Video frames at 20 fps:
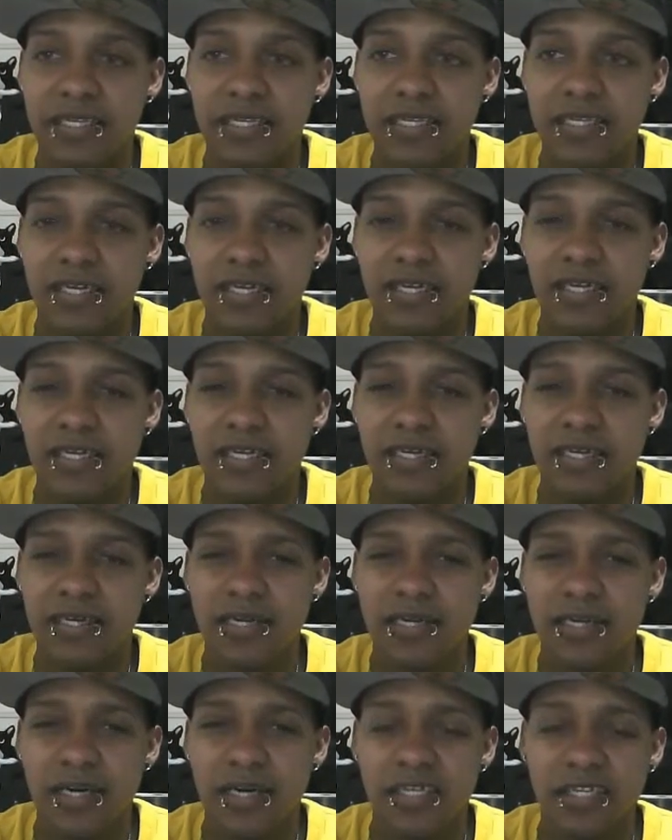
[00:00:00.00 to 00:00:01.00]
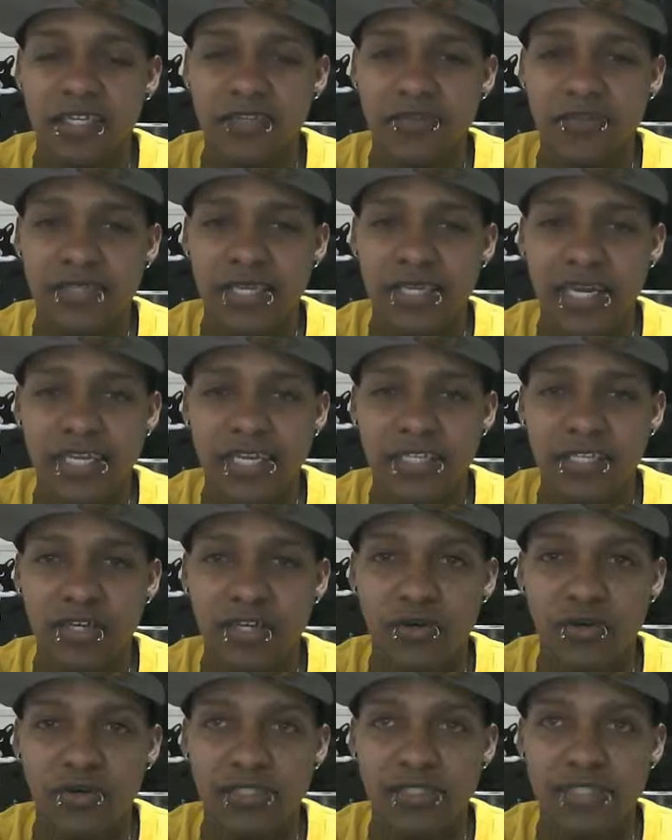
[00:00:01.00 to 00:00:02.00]
And then another thing I didn't
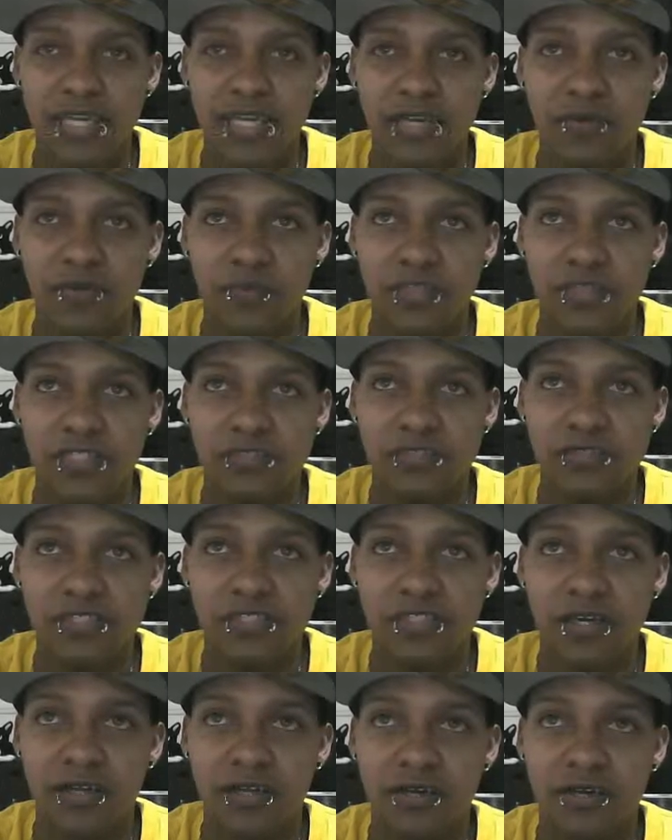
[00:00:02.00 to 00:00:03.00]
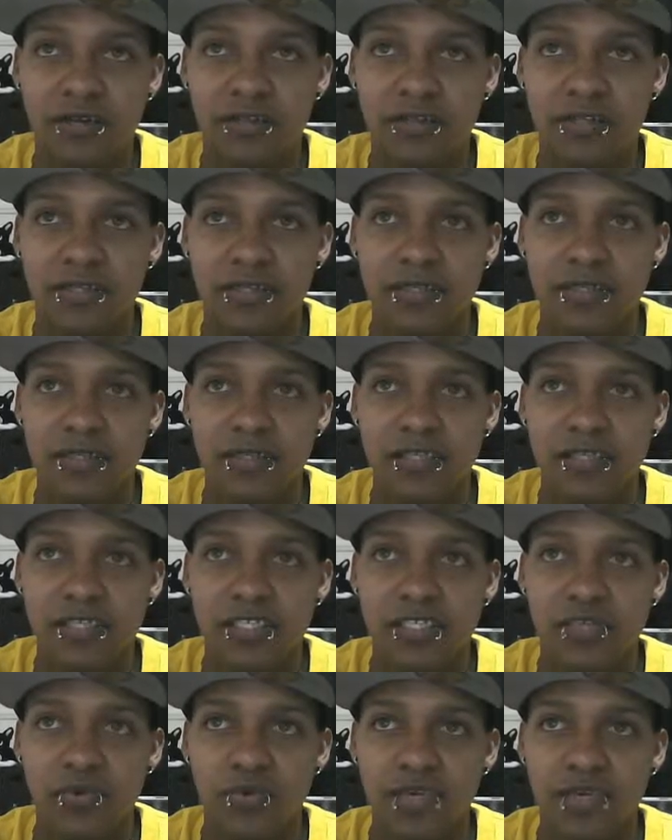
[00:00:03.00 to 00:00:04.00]
know is, like, when you turn,
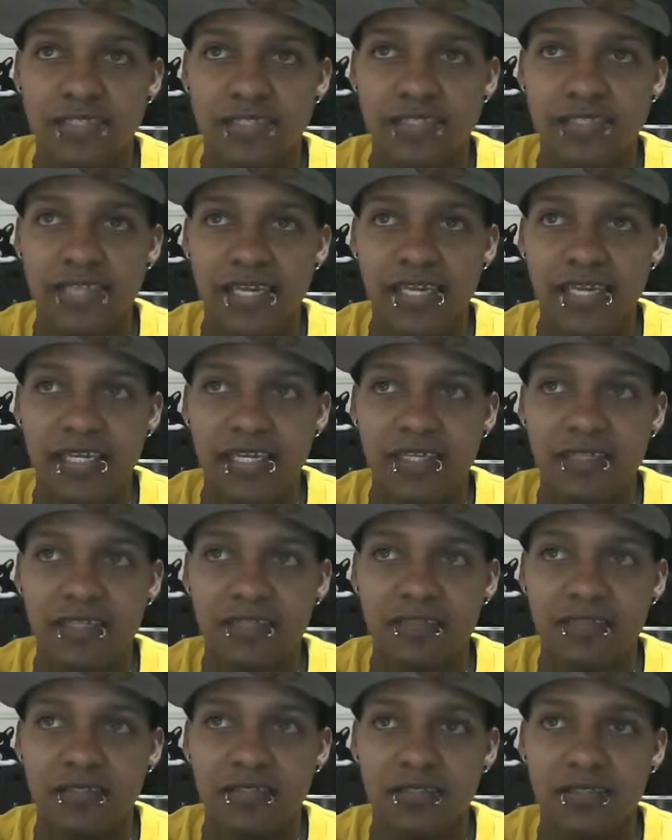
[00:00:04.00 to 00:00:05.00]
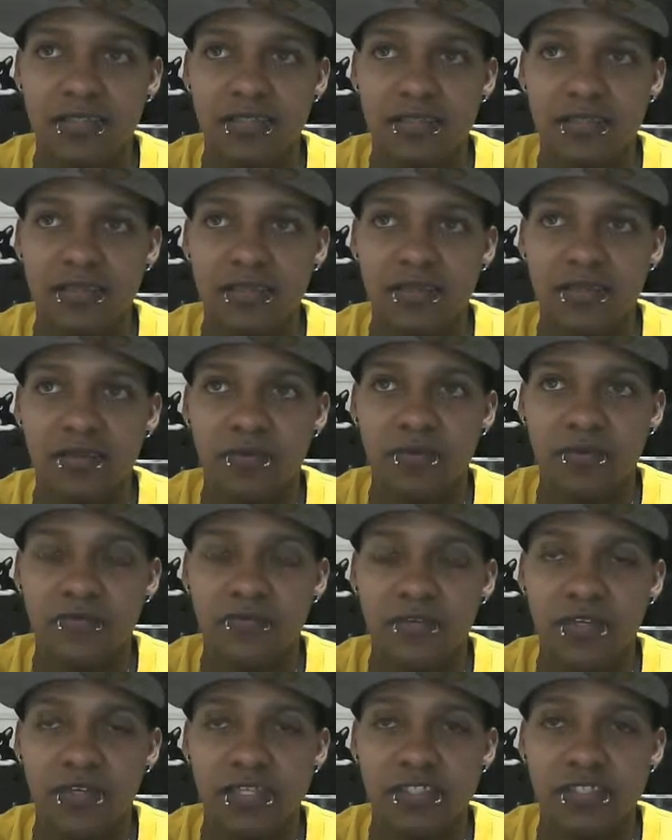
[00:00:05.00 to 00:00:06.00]
you want to stay,
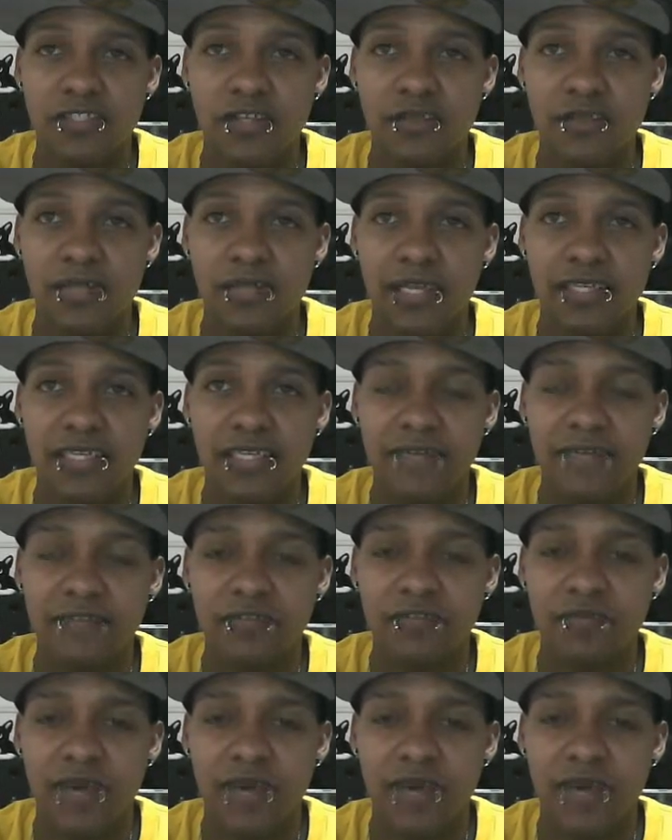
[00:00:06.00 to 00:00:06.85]
if you're going to turn like left or